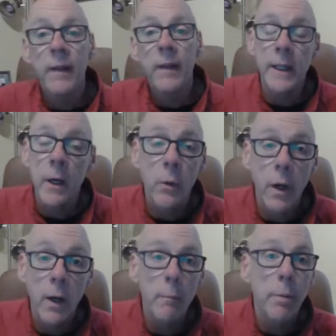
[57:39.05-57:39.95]
I'll get the
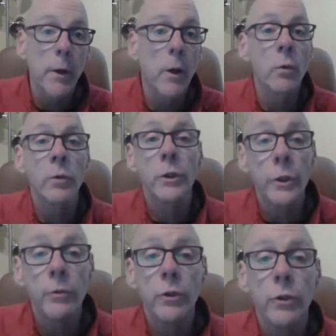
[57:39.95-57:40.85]
video
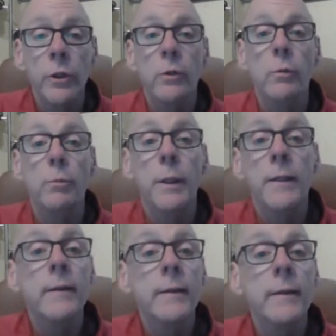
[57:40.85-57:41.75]
up on
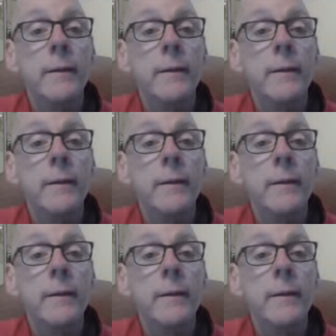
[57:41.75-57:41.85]
YouTube.